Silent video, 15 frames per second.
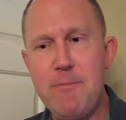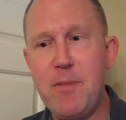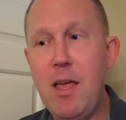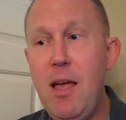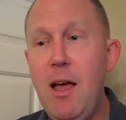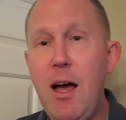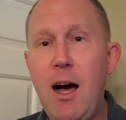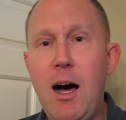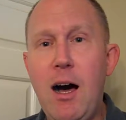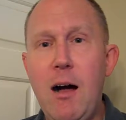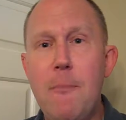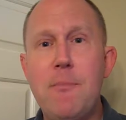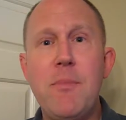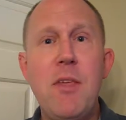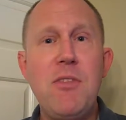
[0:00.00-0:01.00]

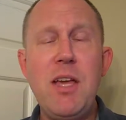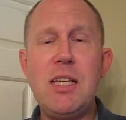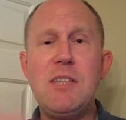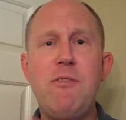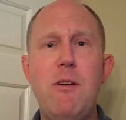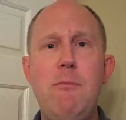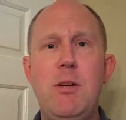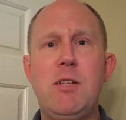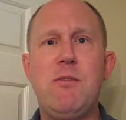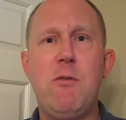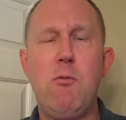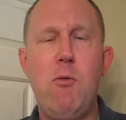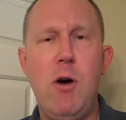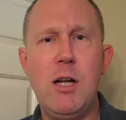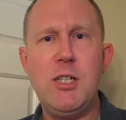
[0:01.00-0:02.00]
Thanks very much
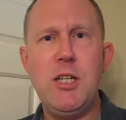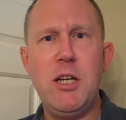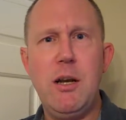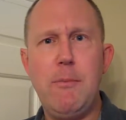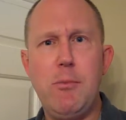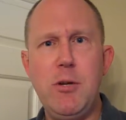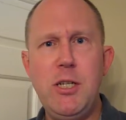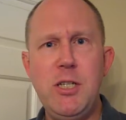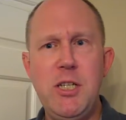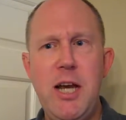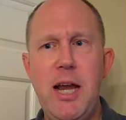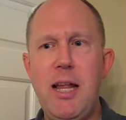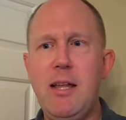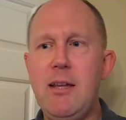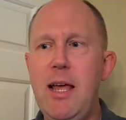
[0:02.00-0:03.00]
for watching. I
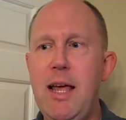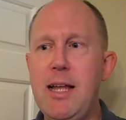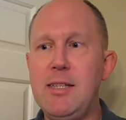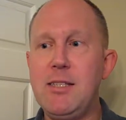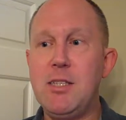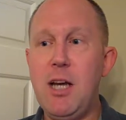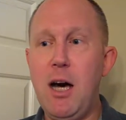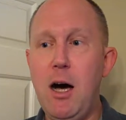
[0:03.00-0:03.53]
appreciate it. And